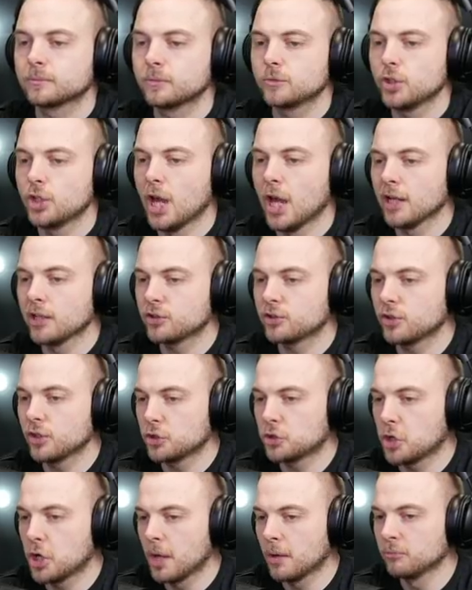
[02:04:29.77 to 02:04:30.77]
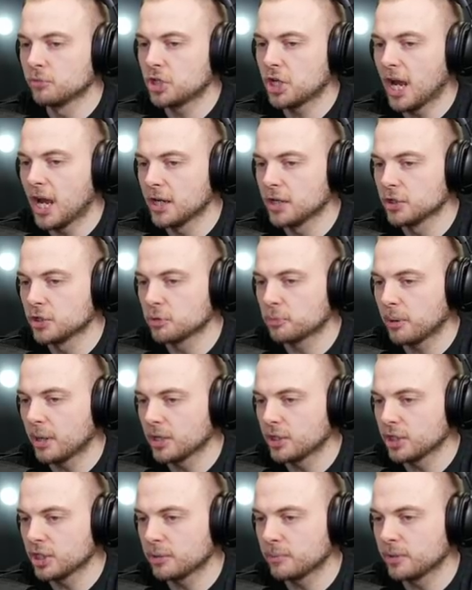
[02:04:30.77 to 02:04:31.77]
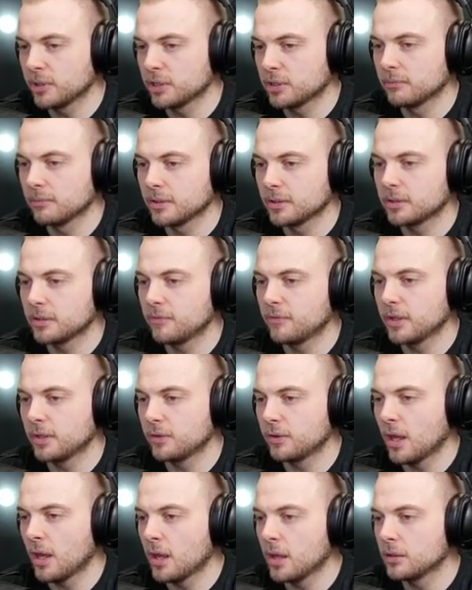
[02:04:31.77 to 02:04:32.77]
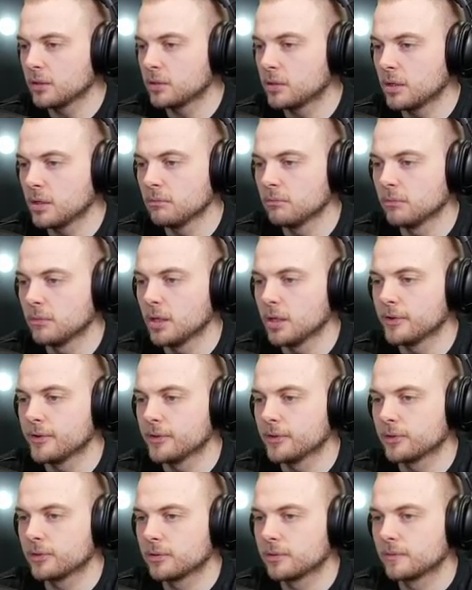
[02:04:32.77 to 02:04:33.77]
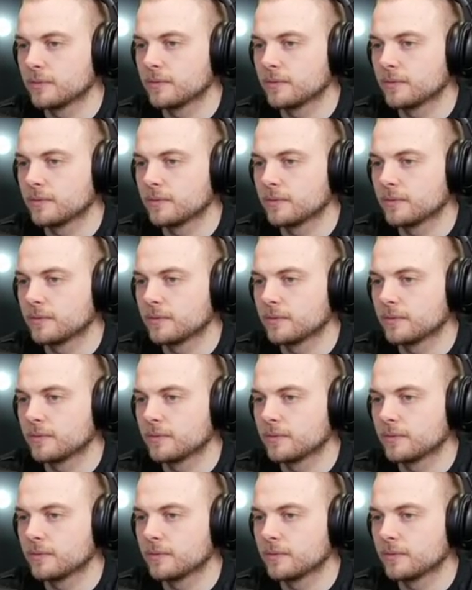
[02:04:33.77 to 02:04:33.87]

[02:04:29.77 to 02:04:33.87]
Yes, the Gym Challenge. Participants must defeat the eight gym leaders.